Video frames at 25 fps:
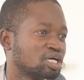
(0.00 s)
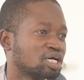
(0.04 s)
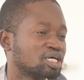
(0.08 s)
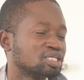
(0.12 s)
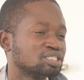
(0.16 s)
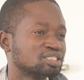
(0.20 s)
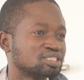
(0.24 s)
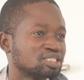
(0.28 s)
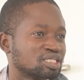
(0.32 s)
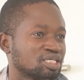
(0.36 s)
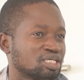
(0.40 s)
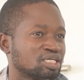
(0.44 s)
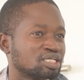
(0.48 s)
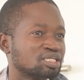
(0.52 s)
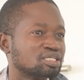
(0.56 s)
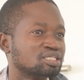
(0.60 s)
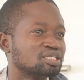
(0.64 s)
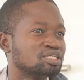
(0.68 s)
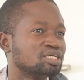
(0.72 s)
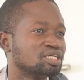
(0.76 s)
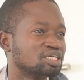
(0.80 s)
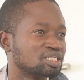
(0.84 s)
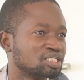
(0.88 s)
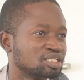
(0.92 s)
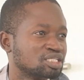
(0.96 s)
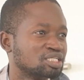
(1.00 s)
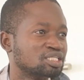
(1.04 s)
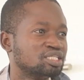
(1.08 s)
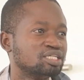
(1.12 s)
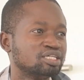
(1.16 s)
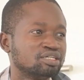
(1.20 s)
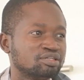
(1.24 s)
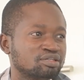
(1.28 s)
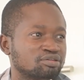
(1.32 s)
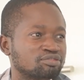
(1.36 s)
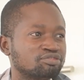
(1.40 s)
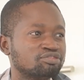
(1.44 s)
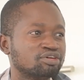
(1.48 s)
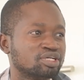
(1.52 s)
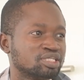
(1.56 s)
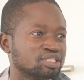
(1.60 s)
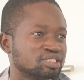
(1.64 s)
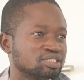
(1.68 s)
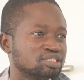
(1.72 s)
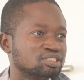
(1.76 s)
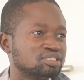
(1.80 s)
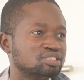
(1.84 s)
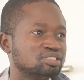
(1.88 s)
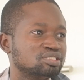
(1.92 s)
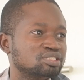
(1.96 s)
And second, they need the
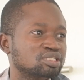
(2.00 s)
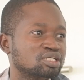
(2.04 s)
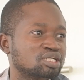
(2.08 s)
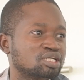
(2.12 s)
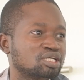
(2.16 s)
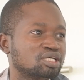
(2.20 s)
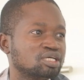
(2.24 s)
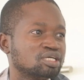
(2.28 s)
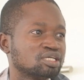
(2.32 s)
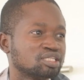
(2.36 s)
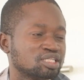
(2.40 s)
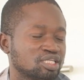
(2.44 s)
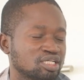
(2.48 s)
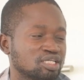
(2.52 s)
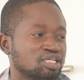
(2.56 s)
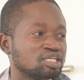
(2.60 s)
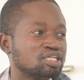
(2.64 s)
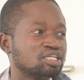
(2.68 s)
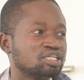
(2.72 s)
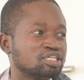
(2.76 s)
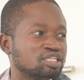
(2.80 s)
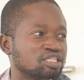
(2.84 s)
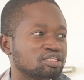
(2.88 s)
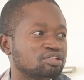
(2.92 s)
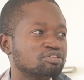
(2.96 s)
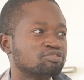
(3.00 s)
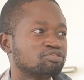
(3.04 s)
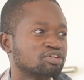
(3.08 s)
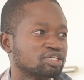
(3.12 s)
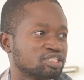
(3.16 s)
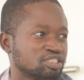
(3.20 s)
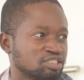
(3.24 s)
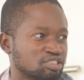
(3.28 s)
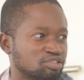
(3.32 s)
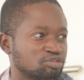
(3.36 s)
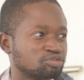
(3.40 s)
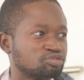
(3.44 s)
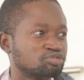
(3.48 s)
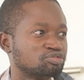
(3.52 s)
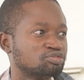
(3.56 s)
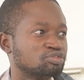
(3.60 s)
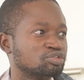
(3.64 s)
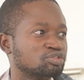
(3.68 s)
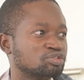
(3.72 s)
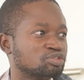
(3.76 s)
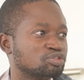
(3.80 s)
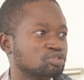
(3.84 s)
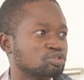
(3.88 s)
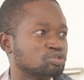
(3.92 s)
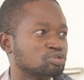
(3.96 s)
funds. They really need the funds. If
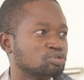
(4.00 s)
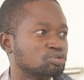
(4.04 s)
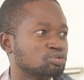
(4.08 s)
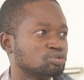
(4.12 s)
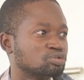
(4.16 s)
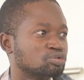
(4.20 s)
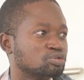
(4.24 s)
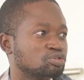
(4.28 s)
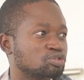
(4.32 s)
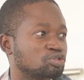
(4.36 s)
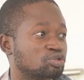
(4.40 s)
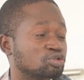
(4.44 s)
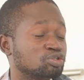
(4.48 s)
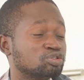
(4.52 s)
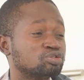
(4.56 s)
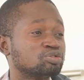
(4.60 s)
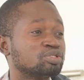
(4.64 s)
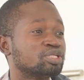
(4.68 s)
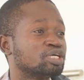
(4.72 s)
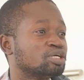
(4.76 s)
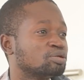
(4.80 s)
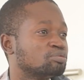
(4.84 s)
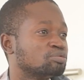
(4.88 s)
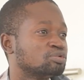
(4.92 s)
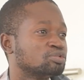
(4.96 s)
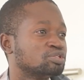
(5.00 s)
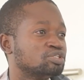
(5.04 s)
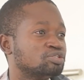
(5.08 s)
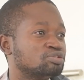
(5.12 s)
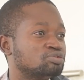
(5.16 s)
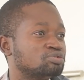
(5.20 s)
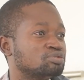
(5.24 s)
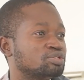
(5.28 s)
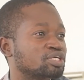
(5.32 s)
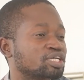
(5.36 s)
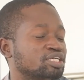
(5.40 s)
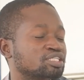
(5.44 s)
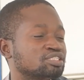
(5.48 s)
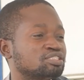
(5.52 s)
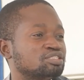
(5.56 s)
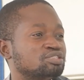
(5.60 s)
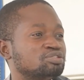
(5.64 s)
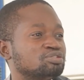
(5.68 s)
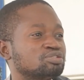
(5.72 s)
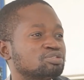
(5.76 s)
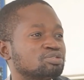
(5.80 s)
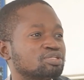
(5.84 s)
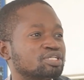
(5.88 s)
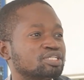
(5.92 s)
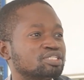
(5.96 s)
you would go to them, to the
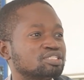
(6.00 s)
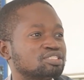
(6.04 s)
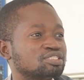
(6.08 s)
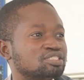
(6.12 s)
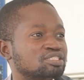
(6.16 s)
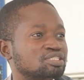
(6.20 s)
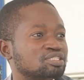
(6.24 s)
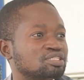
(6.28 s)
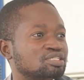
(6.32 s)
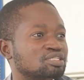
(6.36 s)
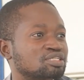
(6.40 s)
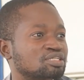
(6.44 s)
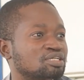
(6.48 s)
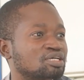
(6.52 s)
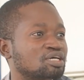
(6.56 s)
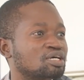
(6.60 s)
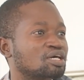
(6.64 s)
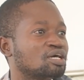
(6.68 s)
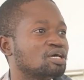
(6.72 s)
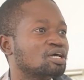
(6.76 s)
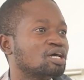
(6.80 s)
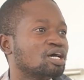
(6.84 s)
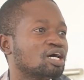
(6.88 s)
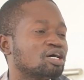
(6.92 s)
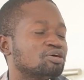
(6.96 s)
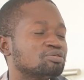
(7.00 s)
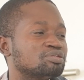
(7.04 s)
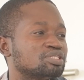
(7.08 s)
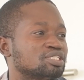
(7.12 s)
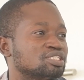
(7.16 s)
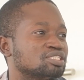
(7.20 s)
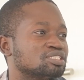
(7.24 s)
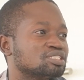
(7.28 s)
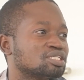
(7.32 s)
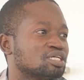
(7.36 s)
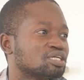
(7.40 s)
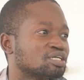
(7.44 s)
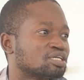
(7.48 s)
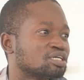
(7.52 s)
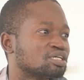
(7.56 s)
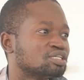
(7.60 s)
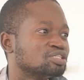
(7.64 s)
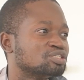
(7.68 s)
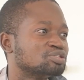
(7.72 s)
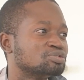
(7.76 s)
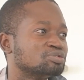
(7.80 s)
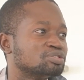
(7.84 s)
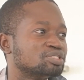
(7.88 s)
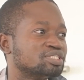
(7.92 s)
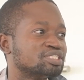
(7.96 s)
institution, and see how things are run,
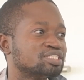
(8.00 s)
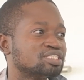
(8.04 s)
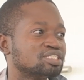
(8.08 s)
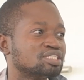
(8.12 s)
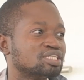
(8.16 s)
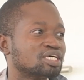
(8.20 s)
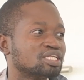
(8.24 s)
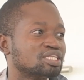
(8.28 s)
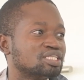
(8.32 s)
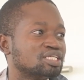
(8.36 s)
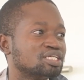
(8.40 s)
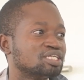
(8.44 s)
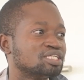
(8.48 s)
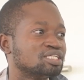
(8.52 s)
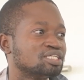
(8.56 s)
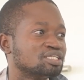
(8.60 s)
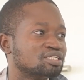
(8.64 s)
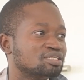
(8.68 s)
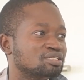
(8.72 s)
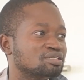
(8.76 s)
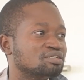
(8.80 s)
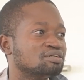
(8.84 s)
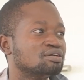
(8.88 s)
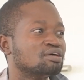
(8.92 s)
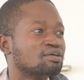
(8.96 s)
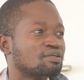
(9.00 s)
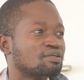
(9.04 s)
you will see that they need